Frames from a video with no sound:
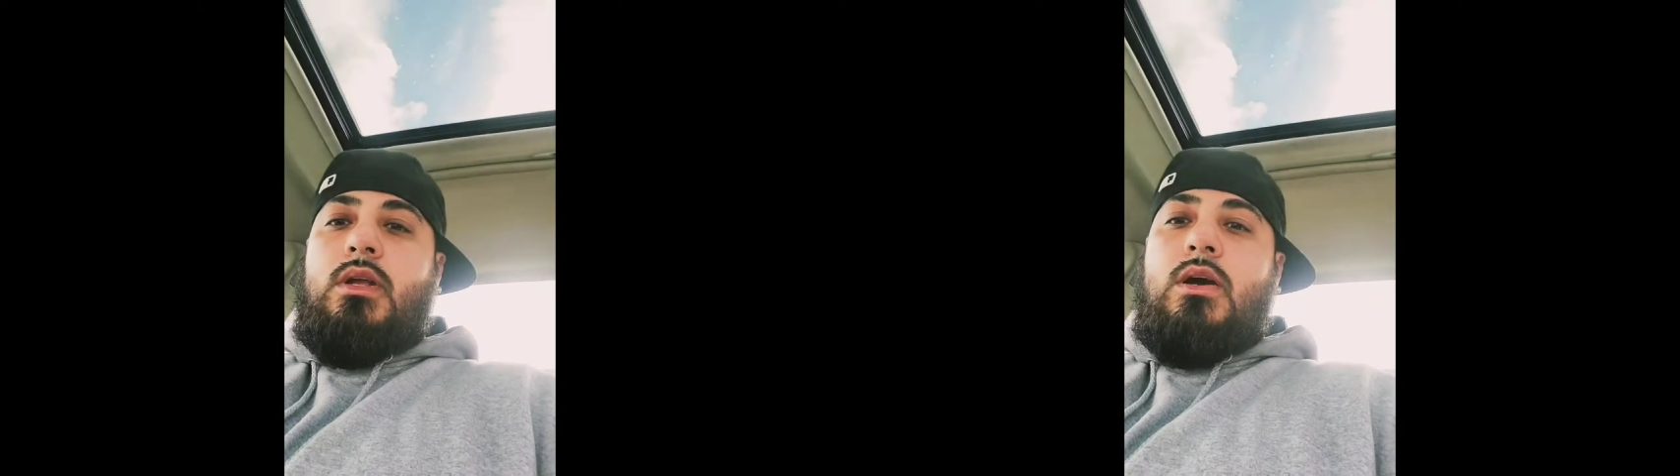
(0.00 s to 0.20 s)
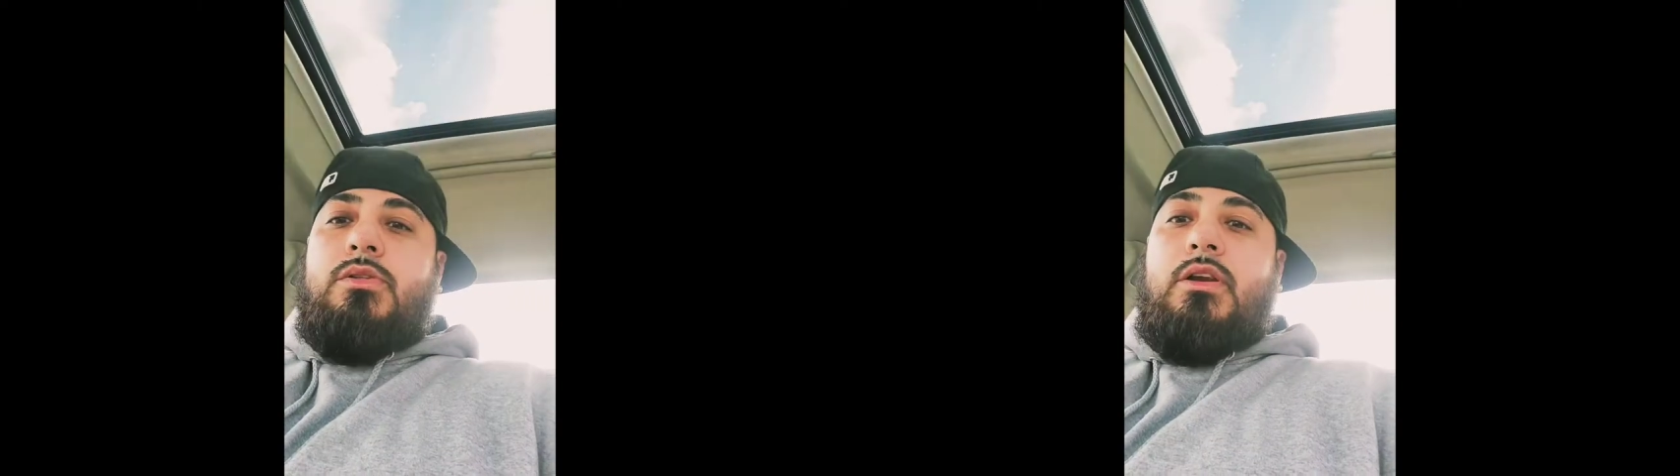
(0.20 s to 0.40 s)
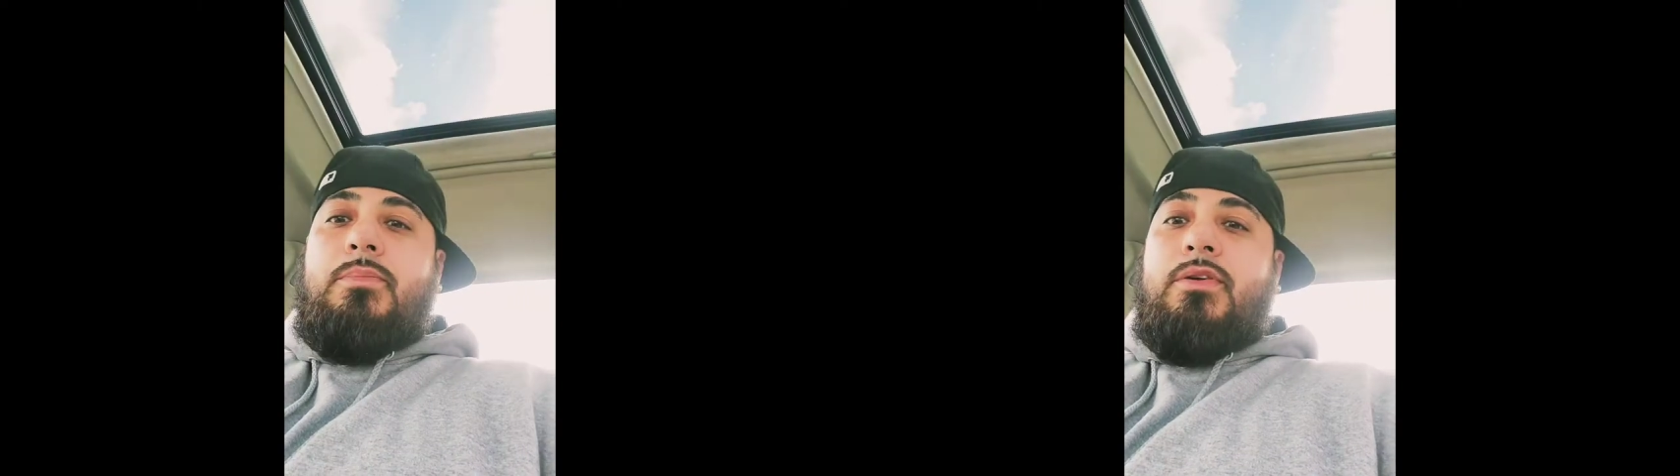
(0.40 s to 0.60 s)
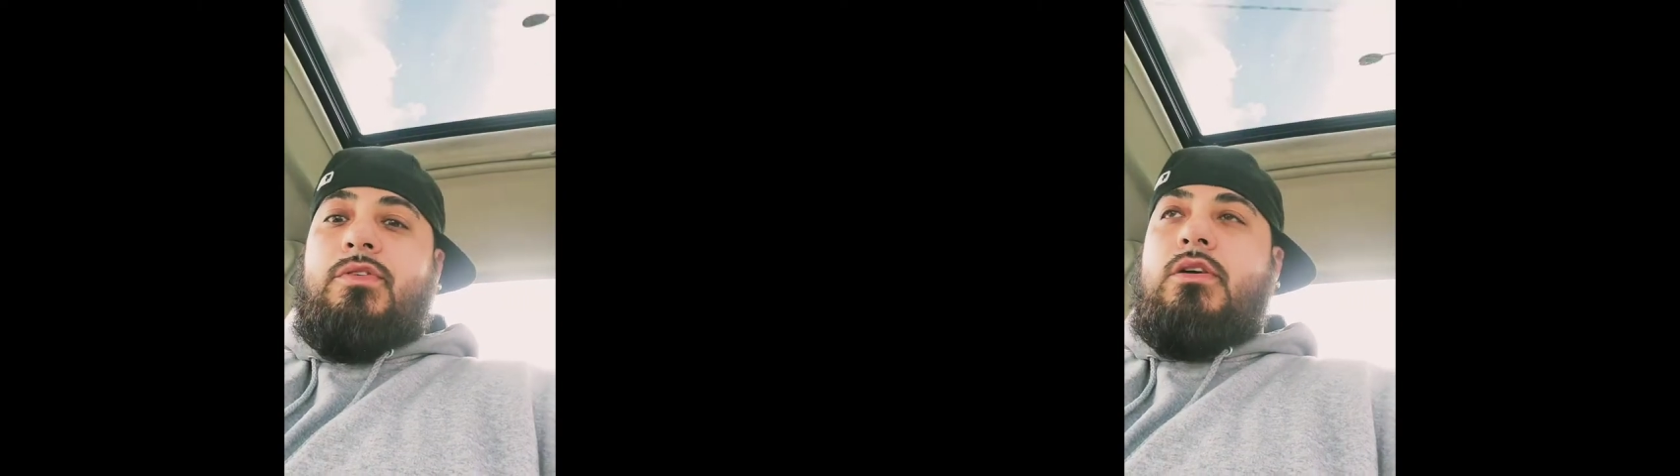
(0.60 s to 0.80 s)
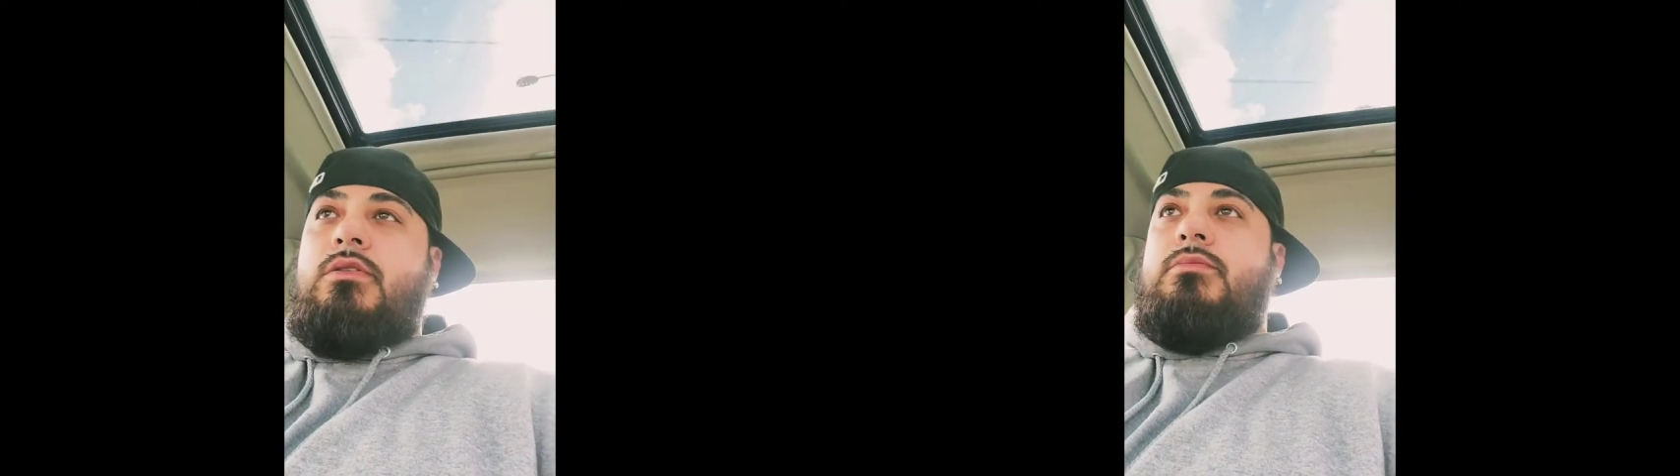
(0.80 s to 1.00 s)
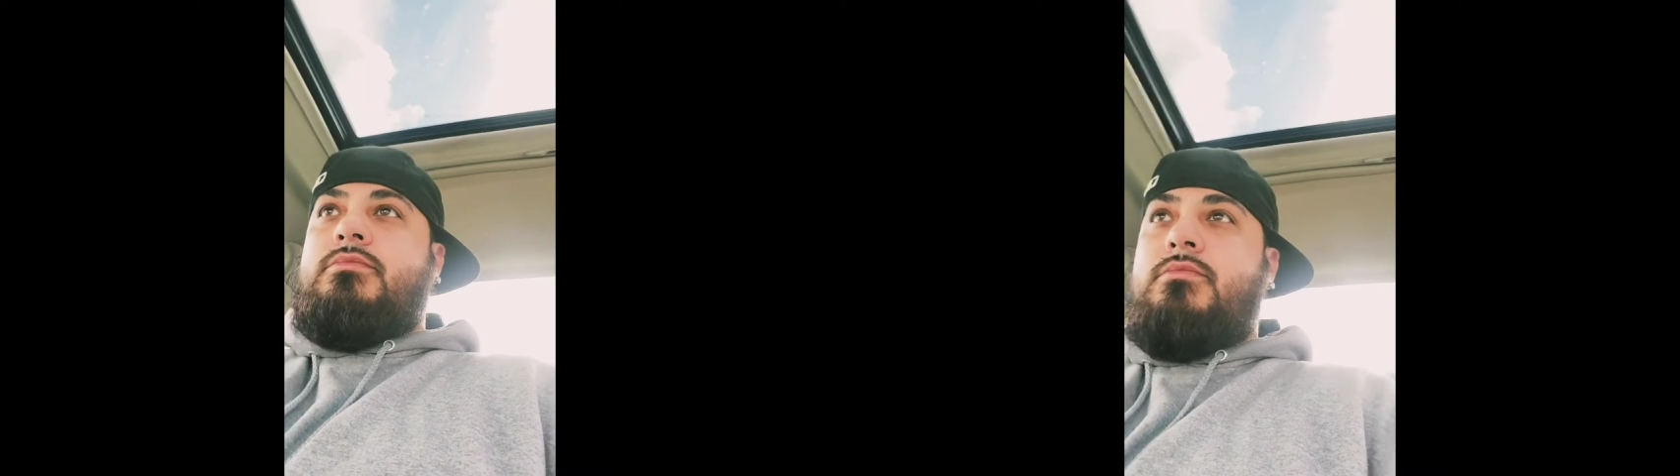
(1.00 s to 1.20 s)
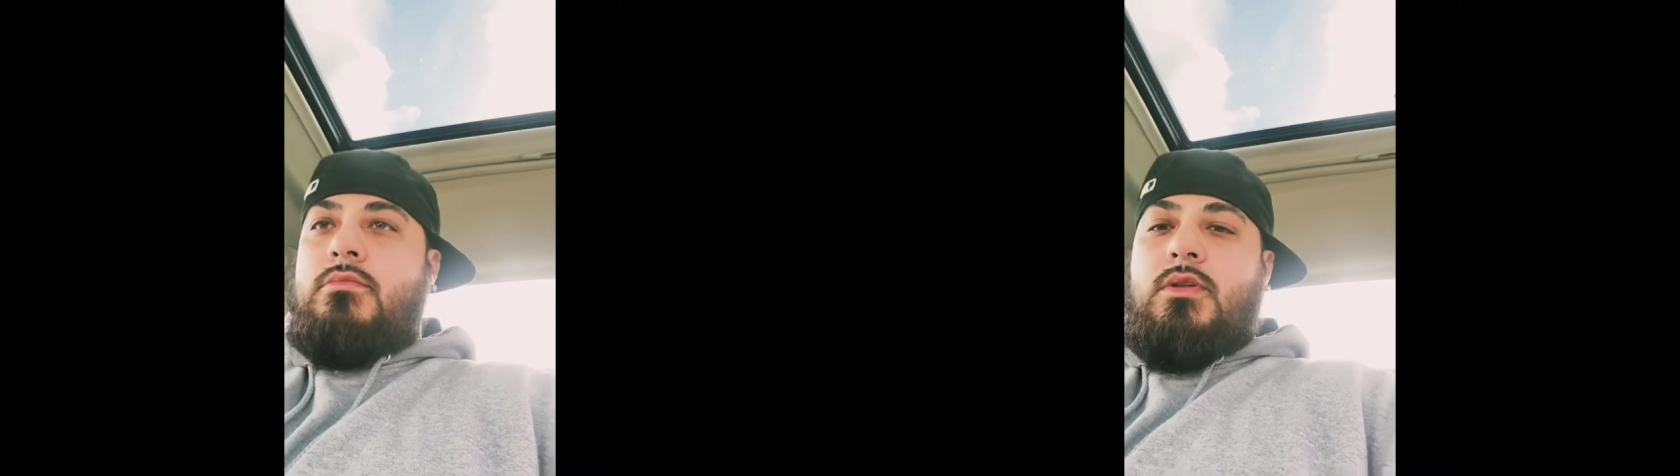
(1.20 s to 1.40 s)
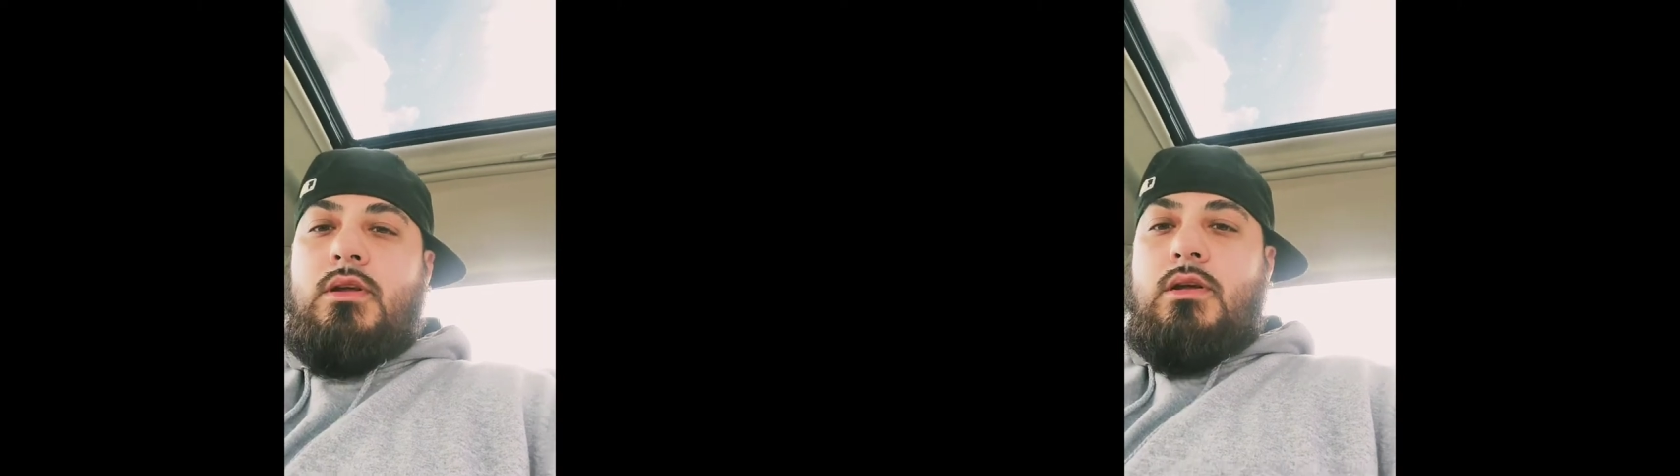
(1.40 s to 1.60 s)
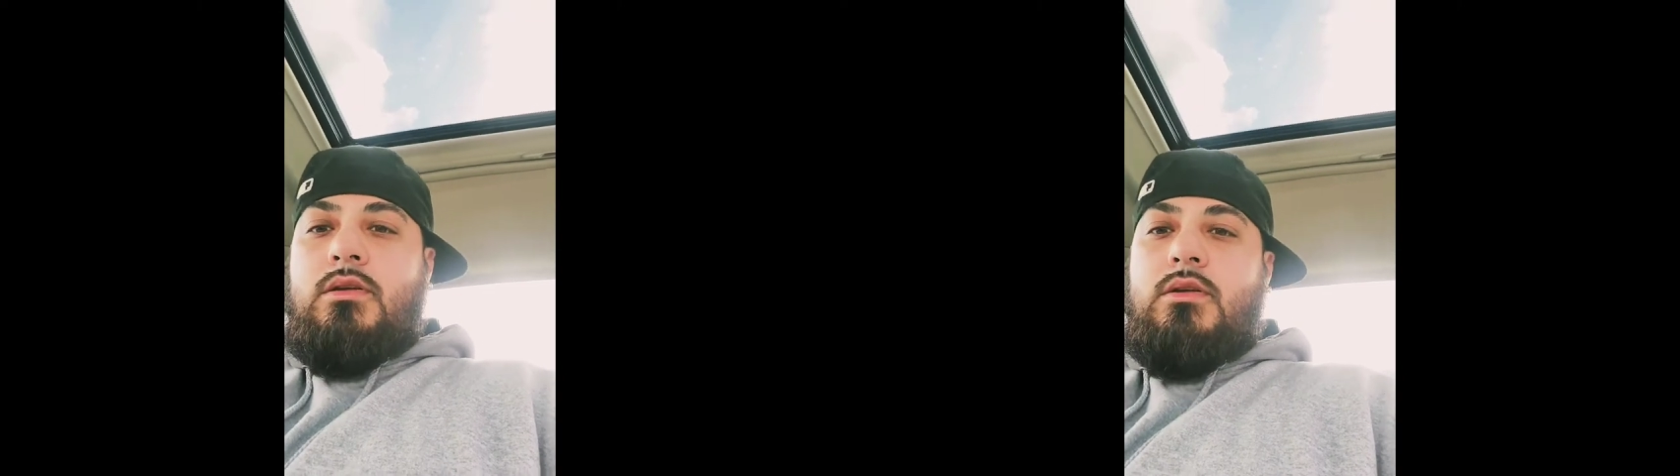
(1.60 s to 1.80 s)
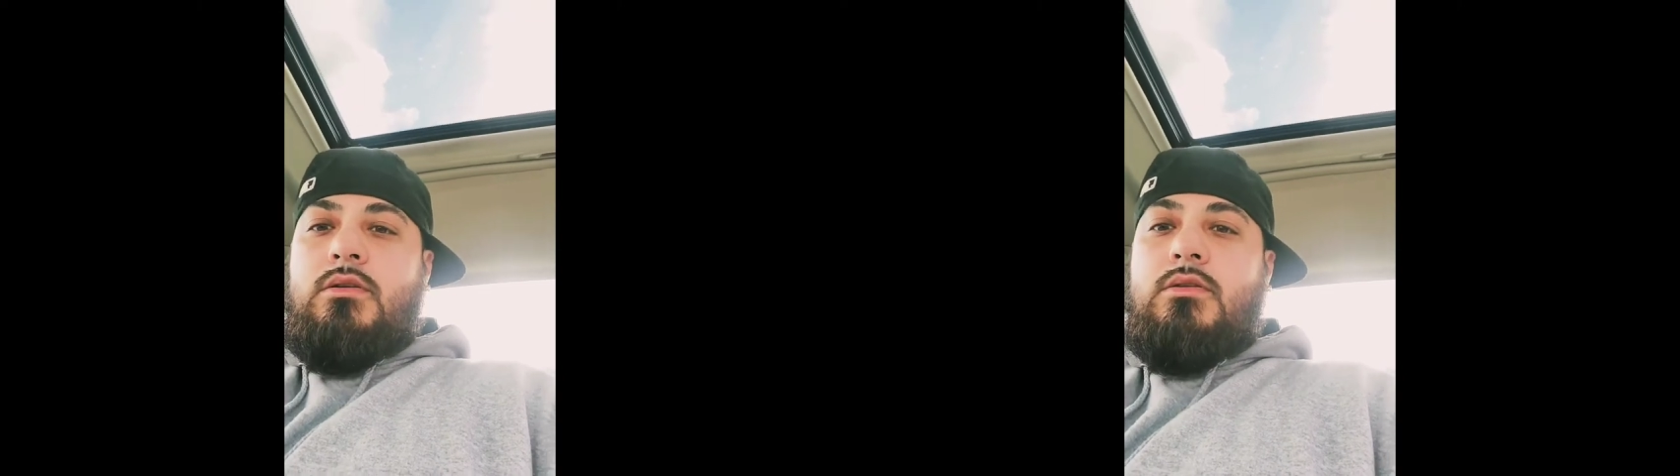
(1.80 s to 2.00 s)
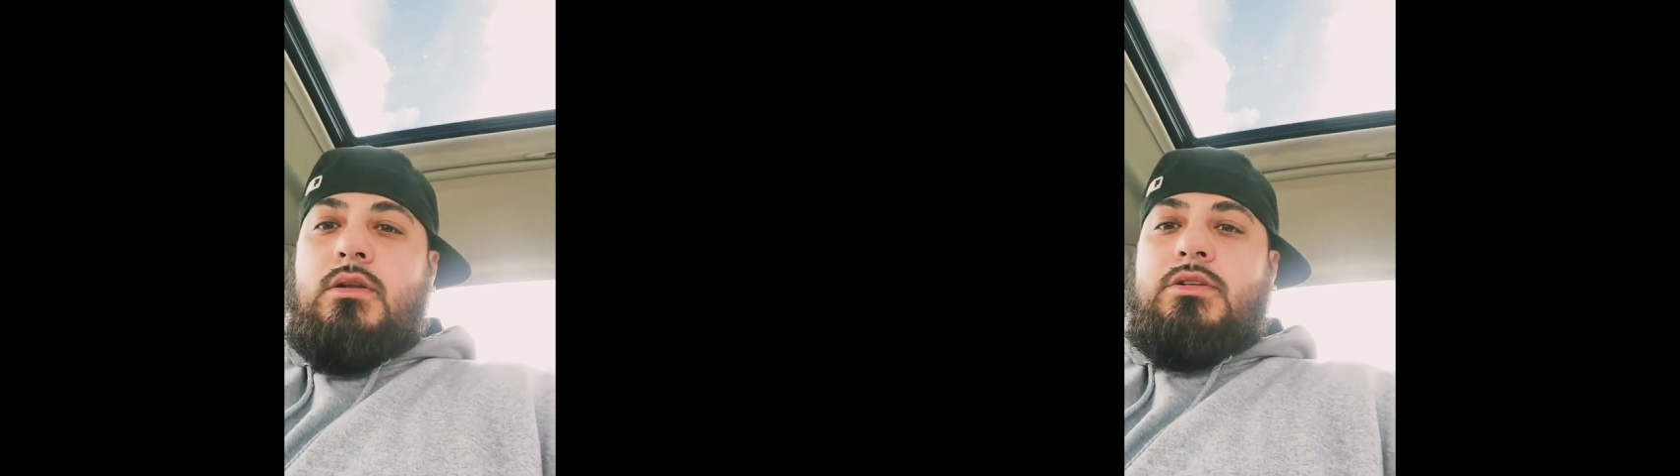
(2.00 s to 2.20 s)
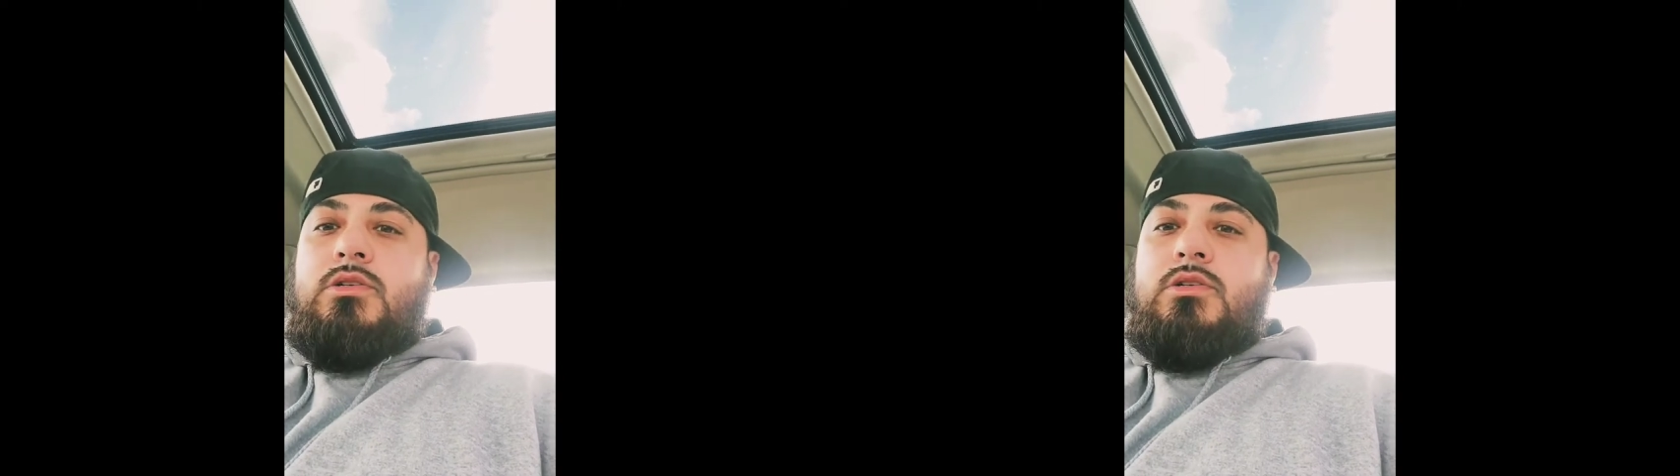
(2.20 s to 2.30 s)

That was an epic fail. Let's